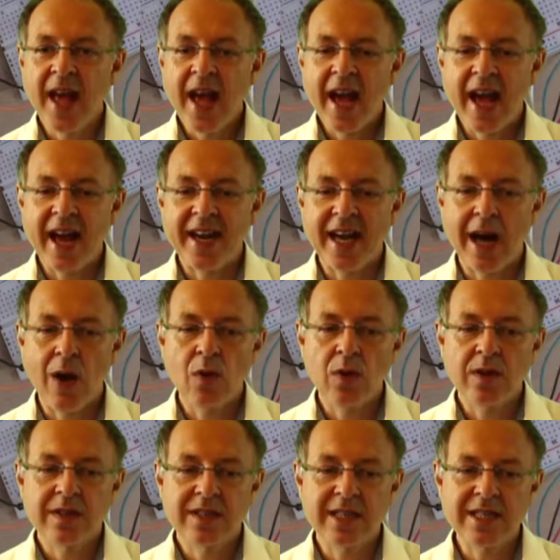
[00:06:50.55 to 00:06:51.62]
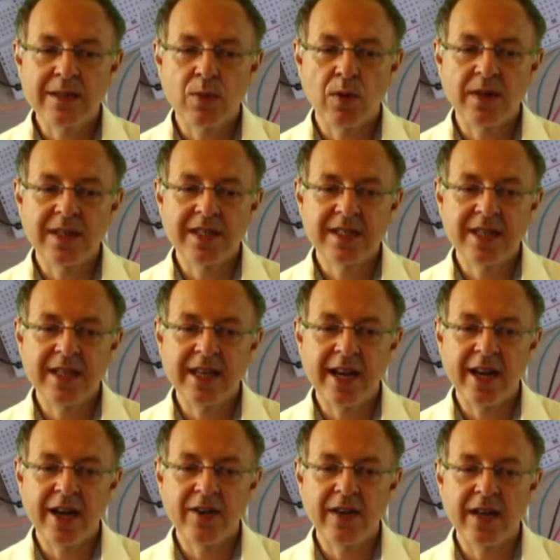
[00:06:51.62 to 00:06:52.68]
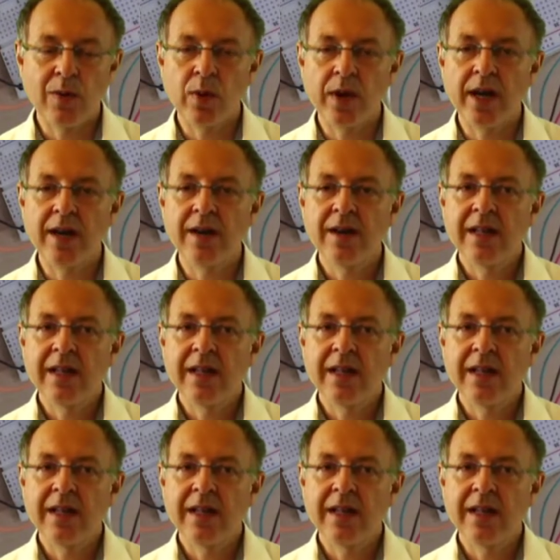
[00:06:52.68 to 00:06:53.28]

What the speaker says: And now this one is the area where,